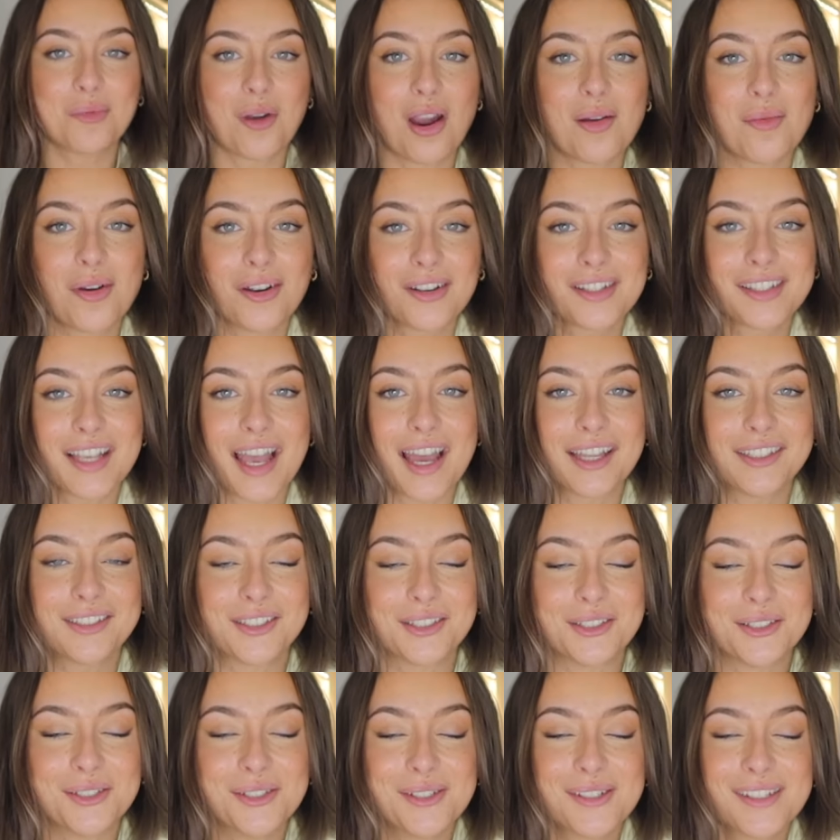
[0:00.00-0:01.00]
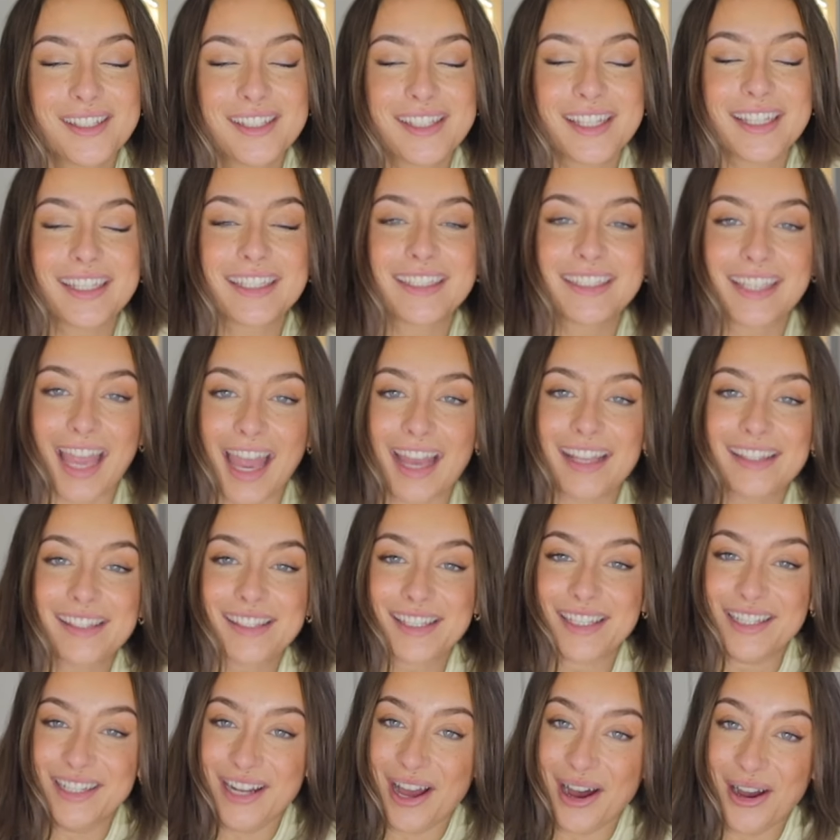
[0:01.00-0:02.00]
Primark sandals, get
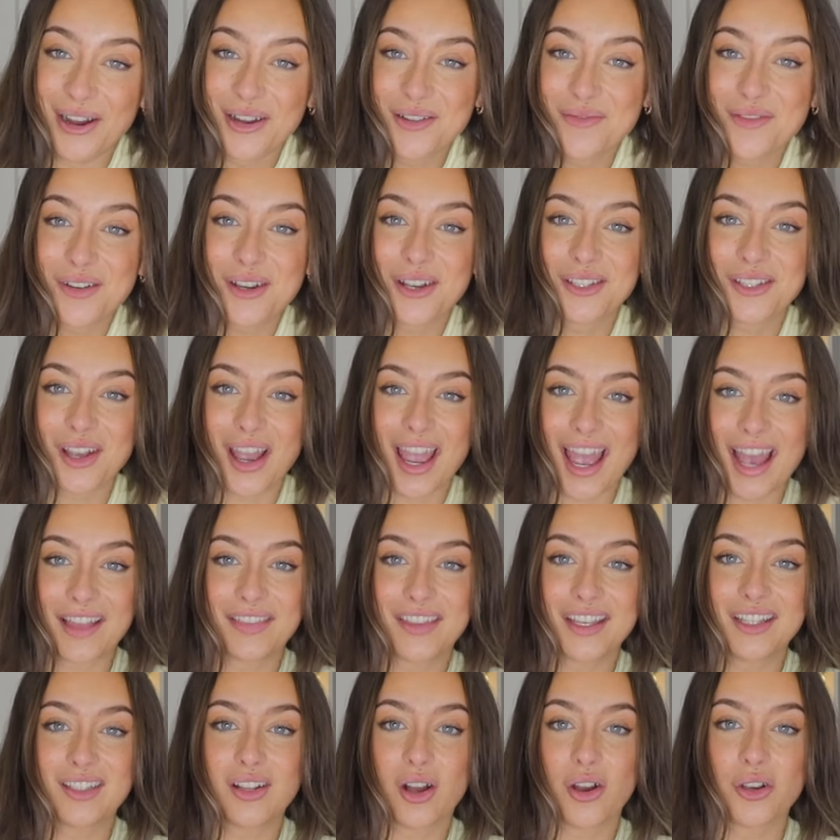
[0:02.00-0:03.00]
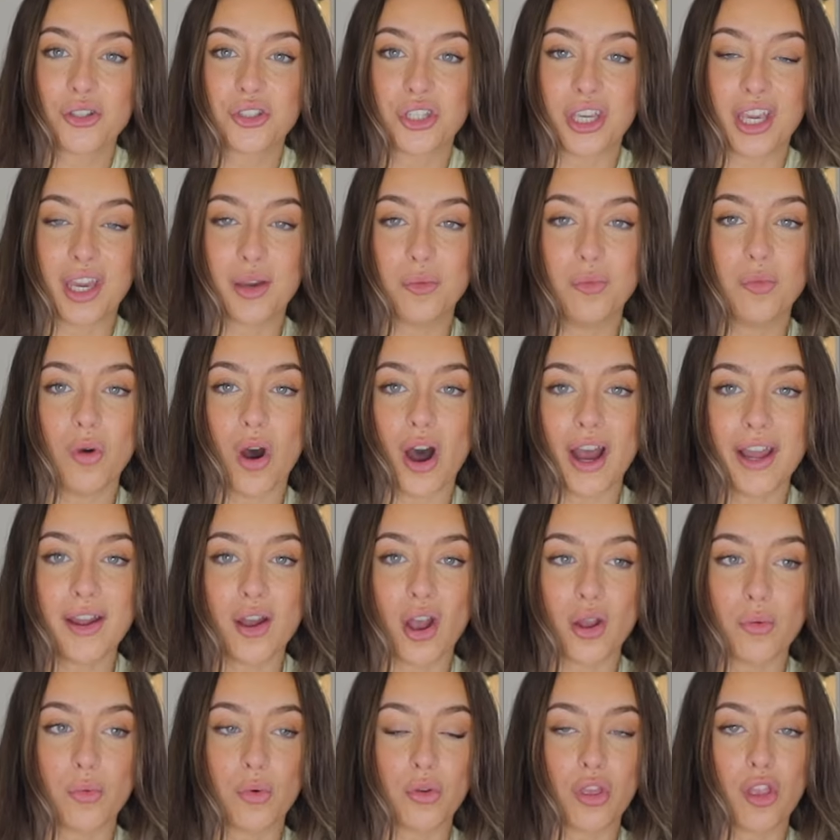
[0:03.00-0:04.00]
to know, because I had these last year in white.
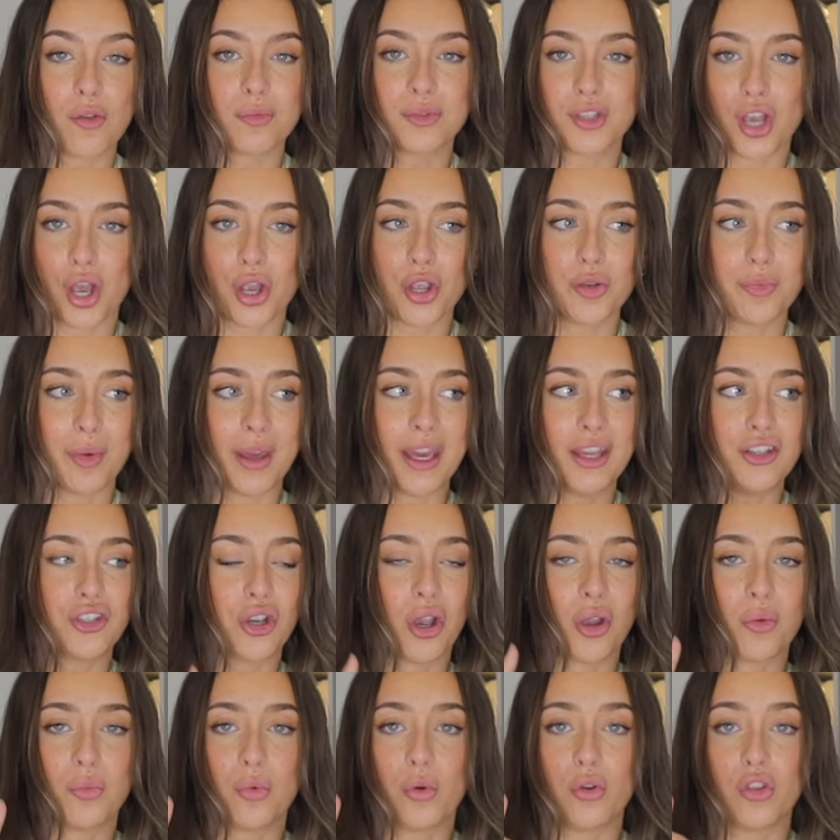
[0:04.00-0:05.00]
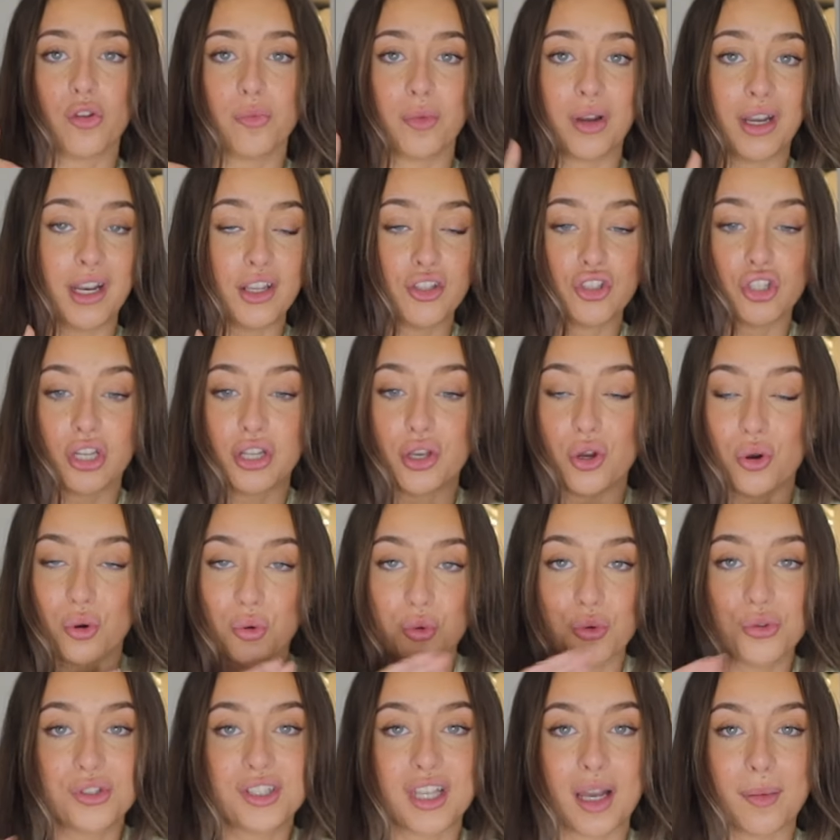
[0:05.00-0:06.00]
I wore them to O Beach. I wore them literally
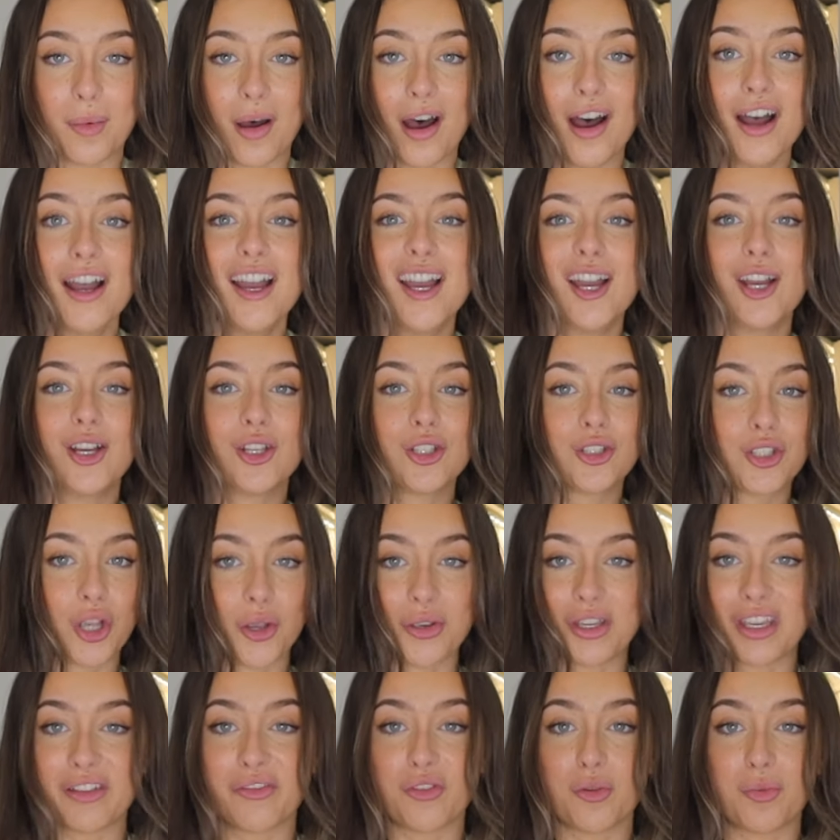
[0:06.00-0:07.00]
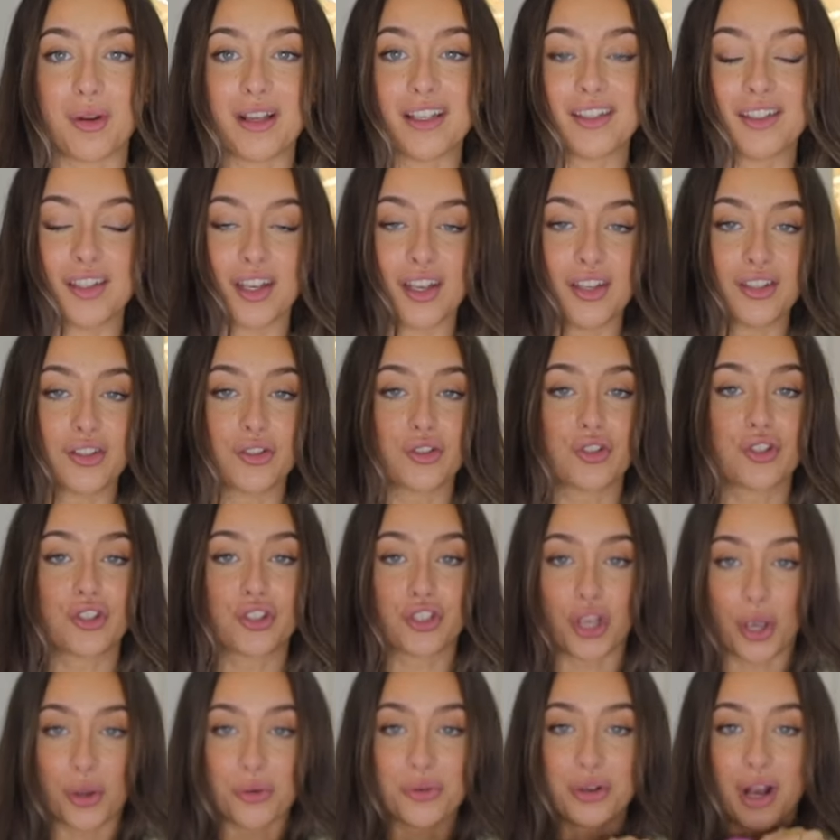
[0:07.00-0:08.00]
all summer. Don't give you blisters,
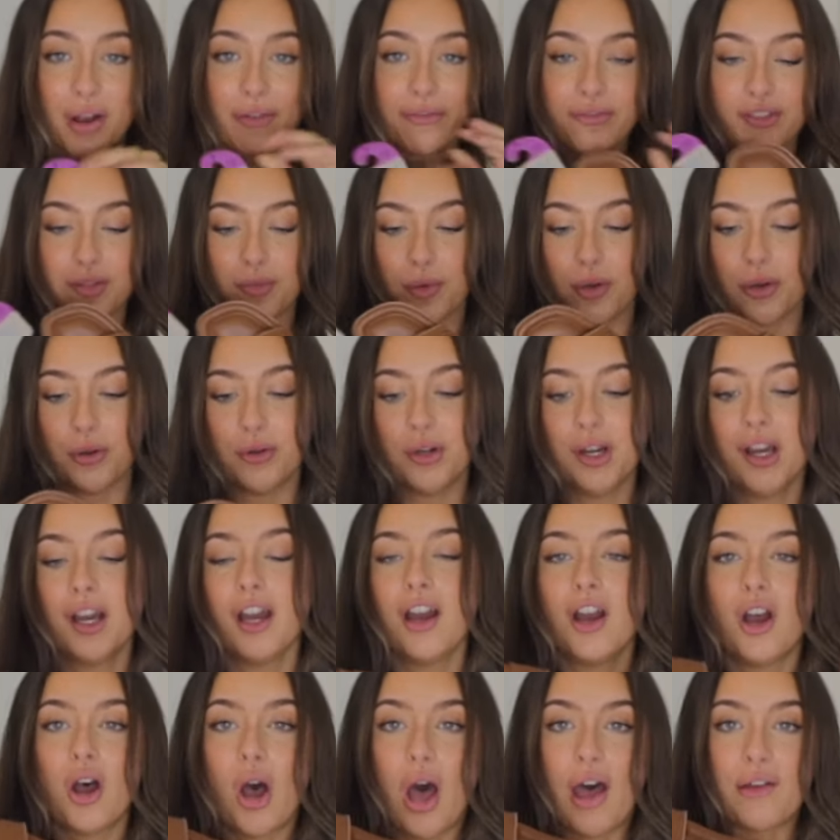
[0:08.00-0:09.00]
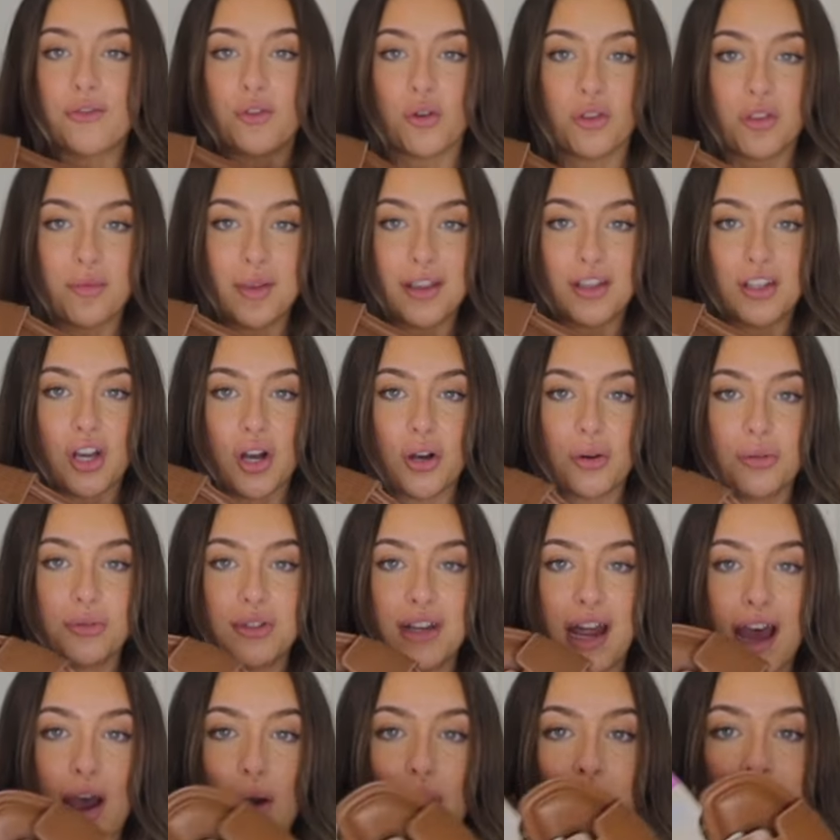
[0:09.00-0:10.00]
so comfortable. I've got them in gold
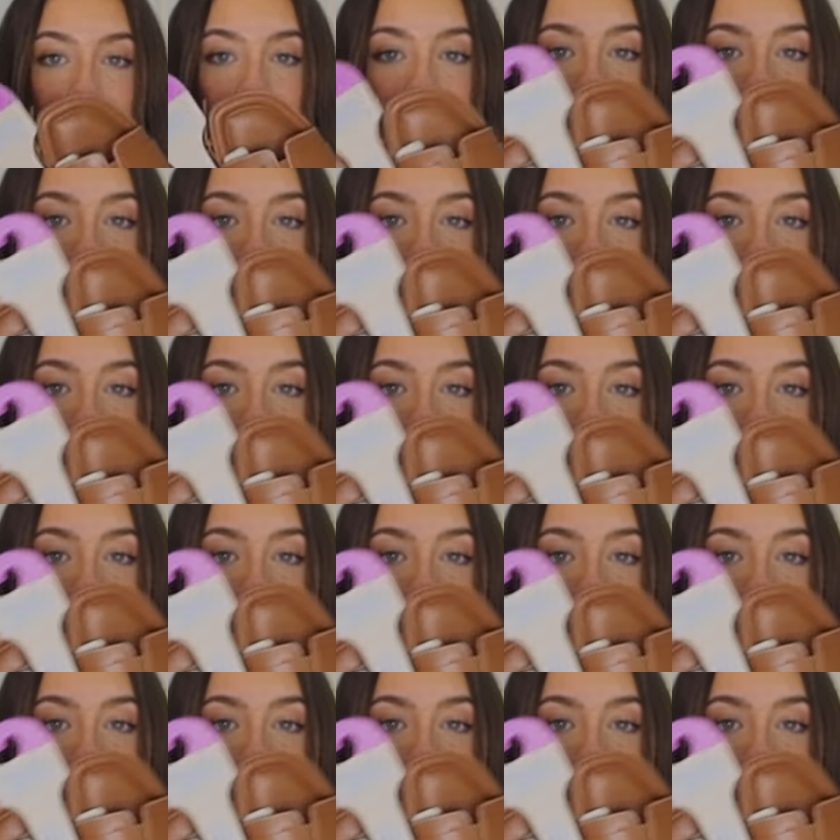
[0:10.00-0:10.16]
now, and